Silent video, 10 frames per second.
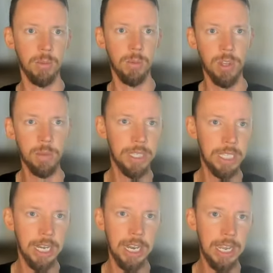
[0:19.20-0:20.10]
With me
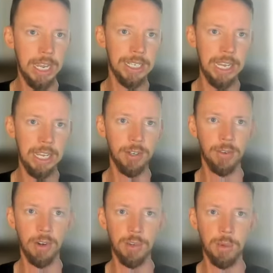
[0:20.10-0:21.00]
today is Adrian
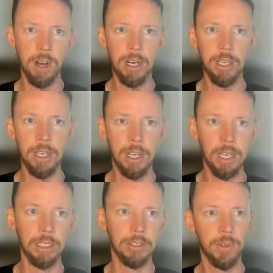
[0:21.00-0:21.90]
Rosebrock,
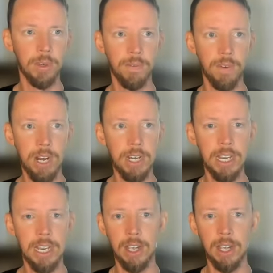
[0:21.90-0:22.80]
a good friend
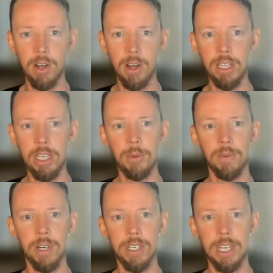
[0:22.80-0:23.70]
and colleague. We've
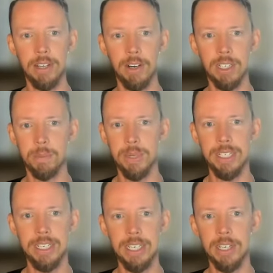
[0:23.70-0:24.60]
worked together on some
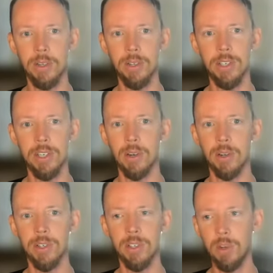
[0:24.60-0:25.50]
business deals, so
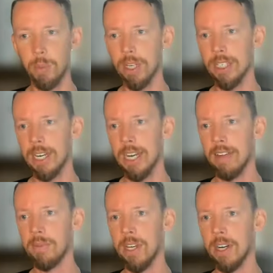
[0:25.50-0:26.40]
super excited to
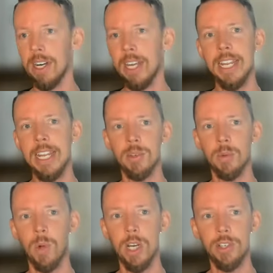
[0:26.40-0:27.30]
have him here to answer some
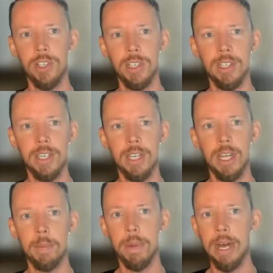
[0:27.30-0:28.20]
questions
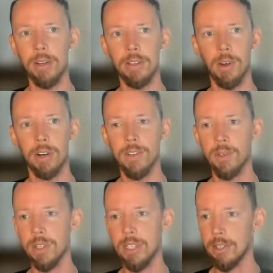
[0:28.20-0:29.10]
about
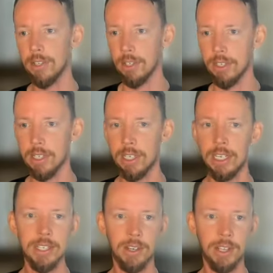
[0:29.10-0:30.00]
artificial intelligence.
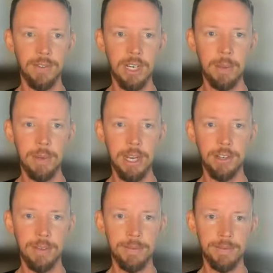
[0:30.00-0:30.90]
So thanks for coming, Adrian.